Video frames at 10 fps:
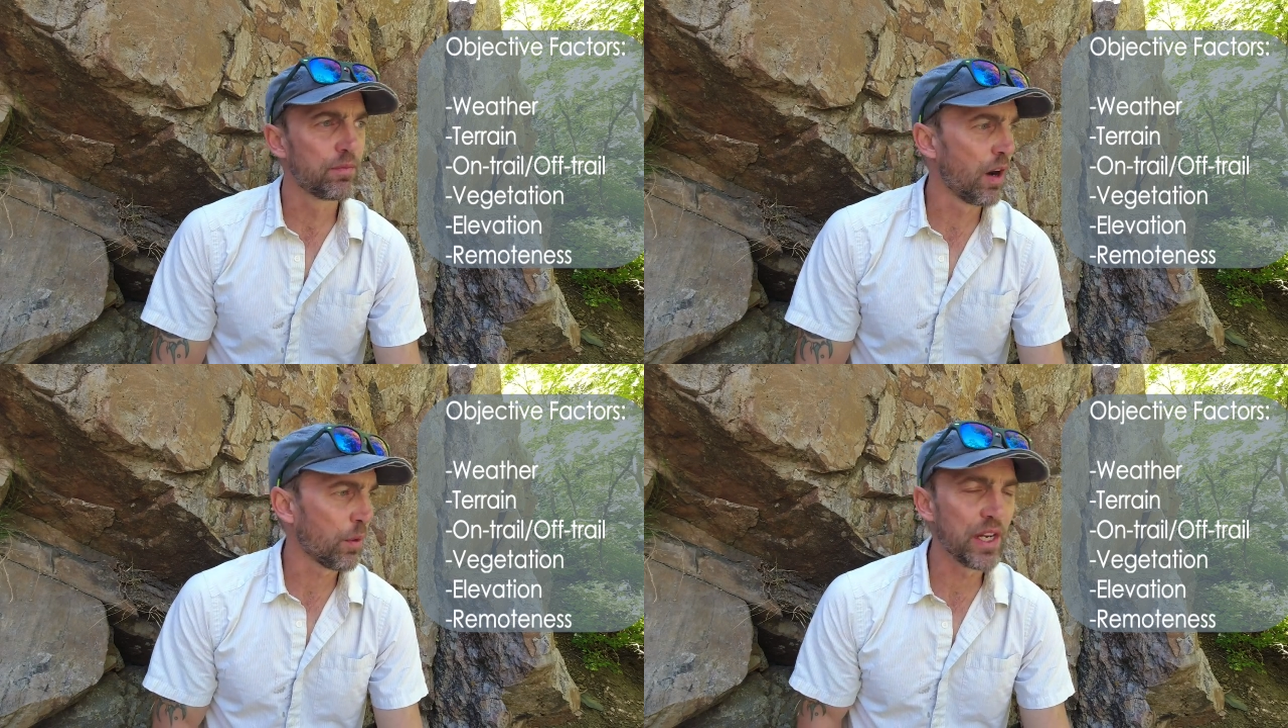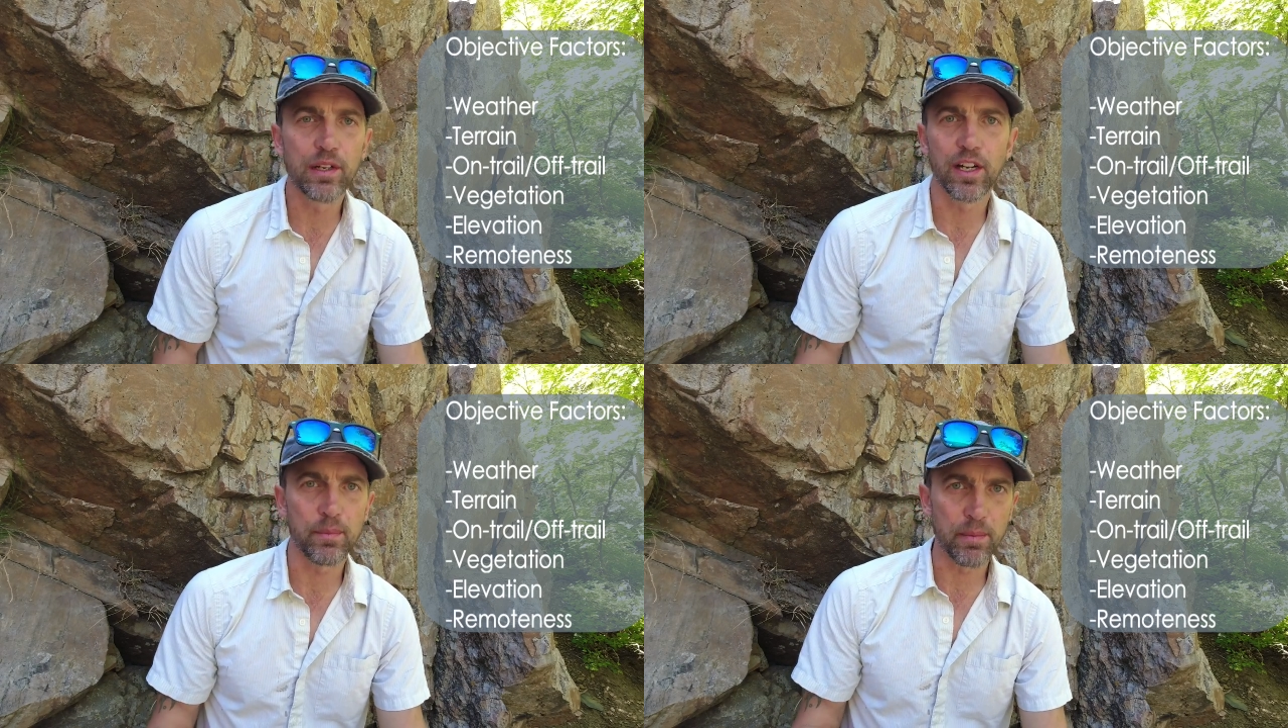are we
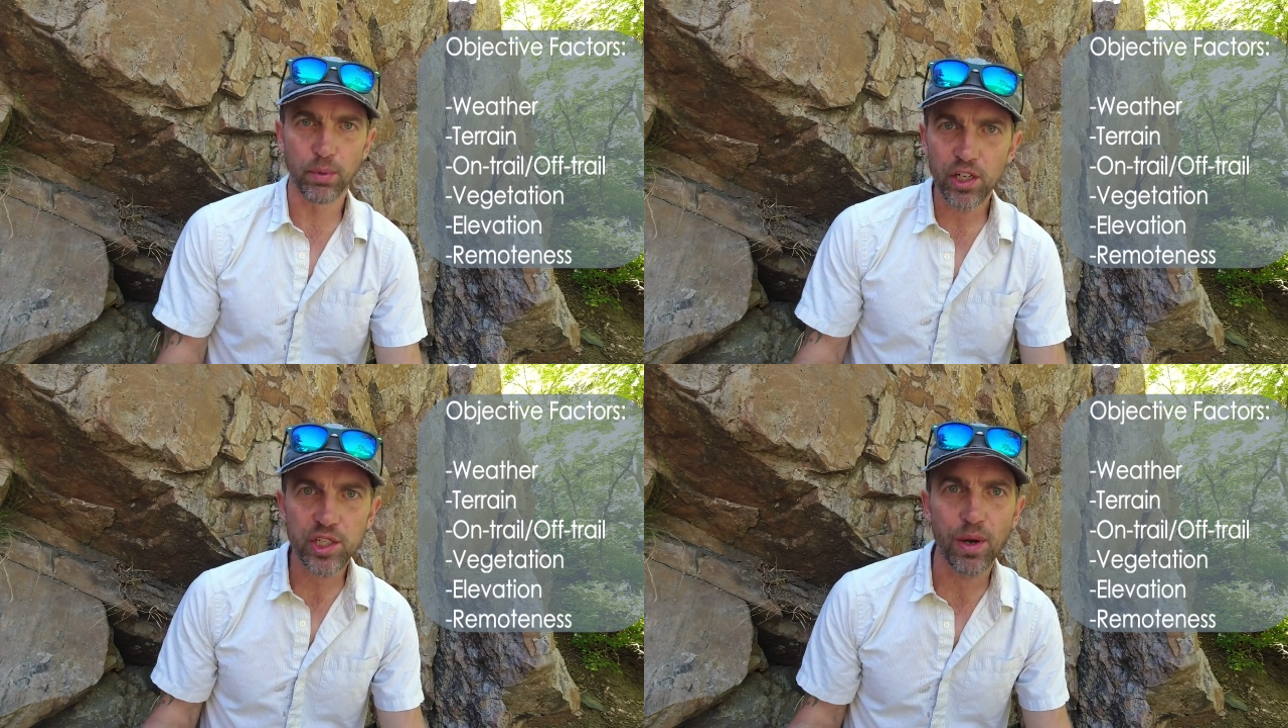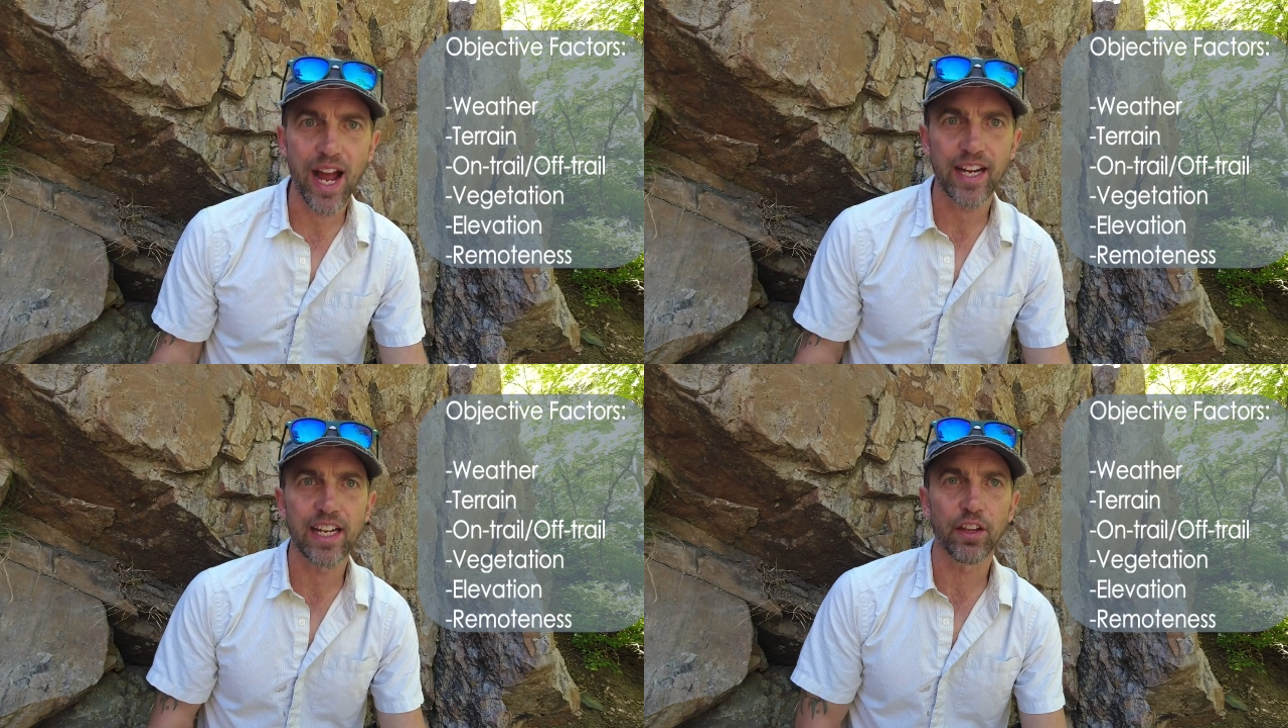going to be
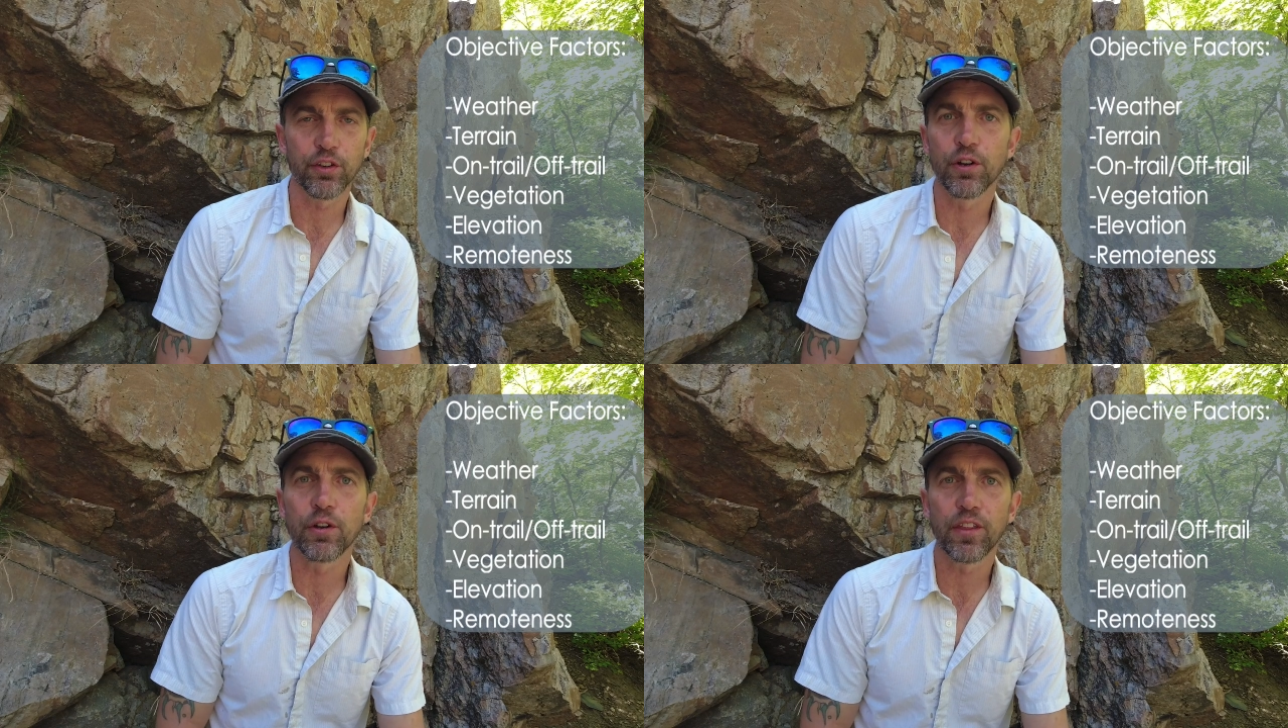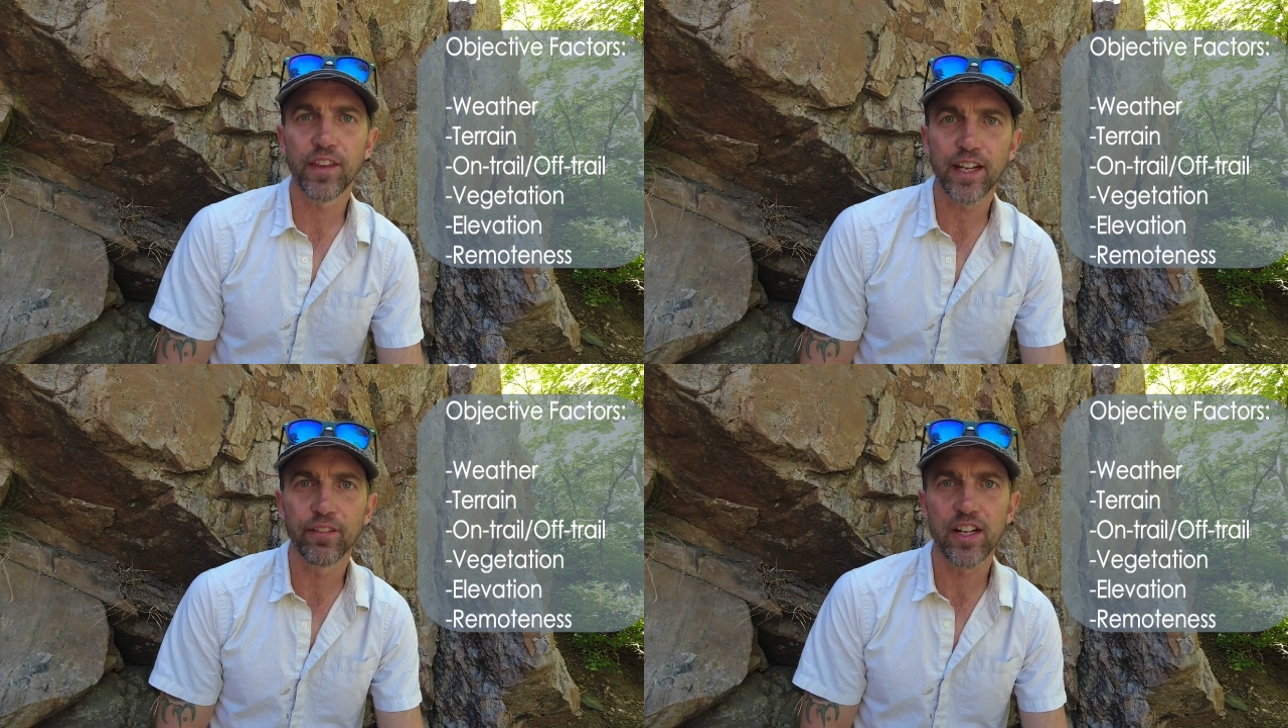bushwhacking through
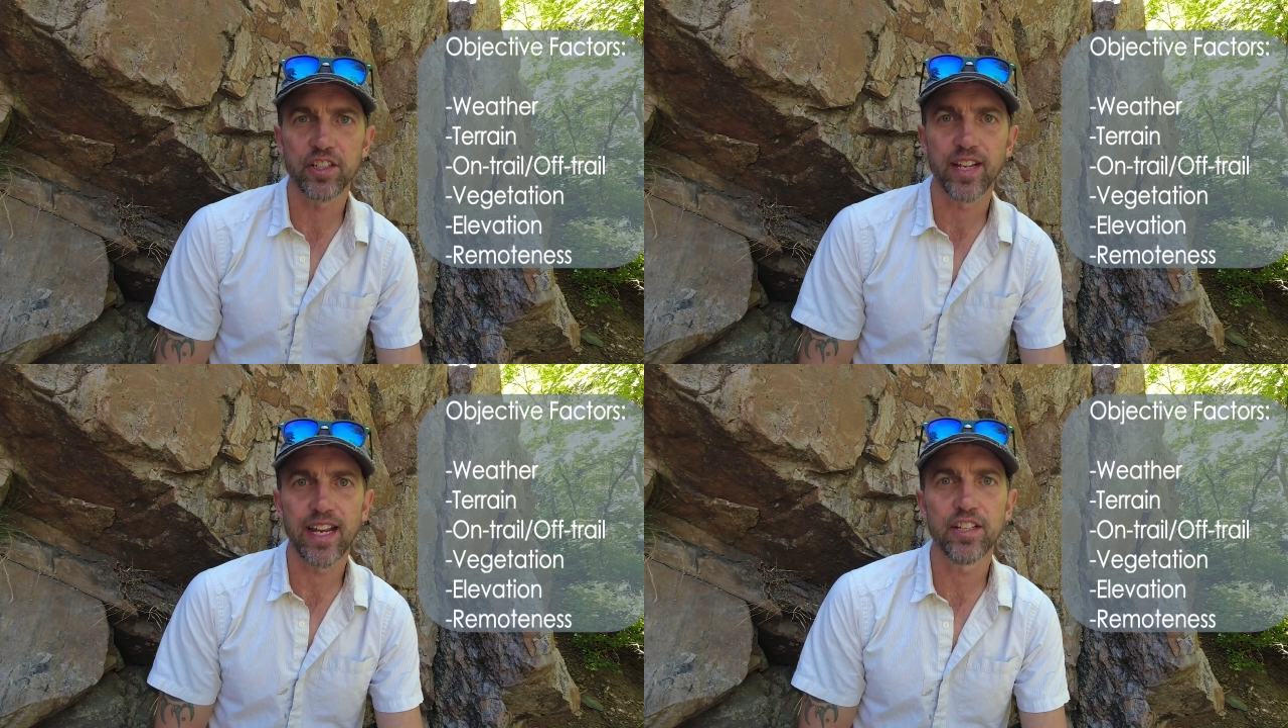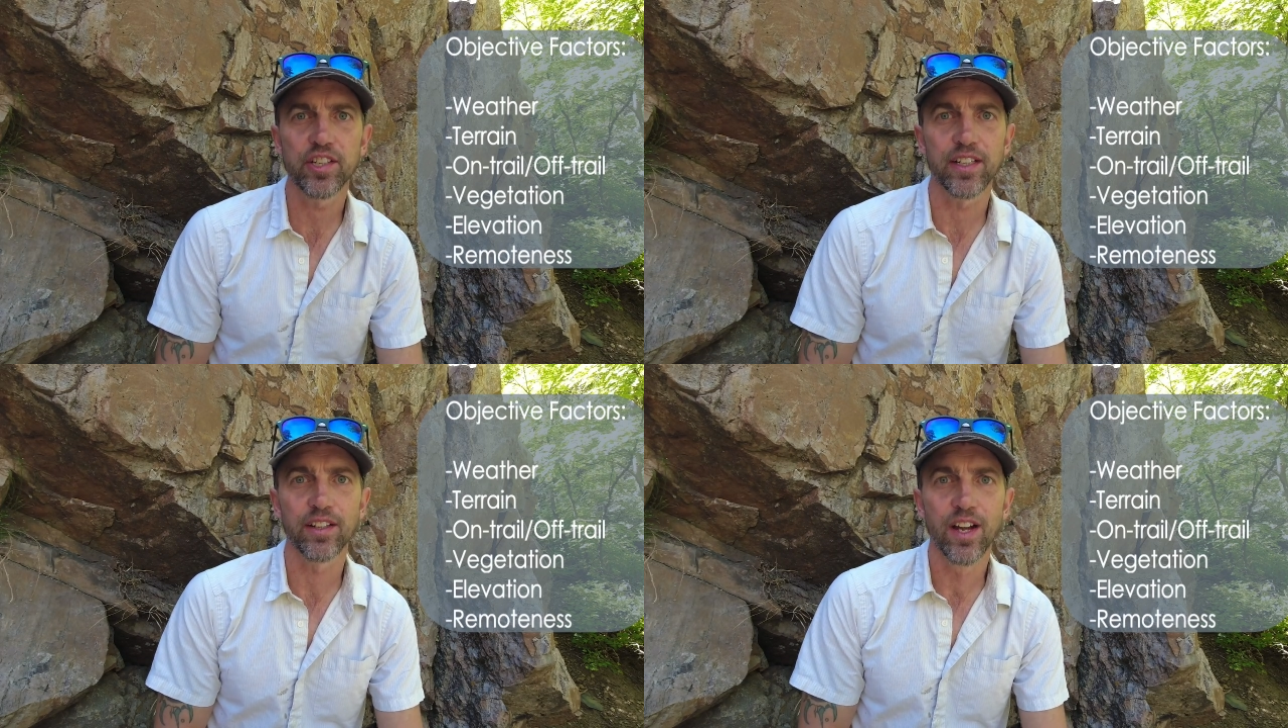thick vegetation?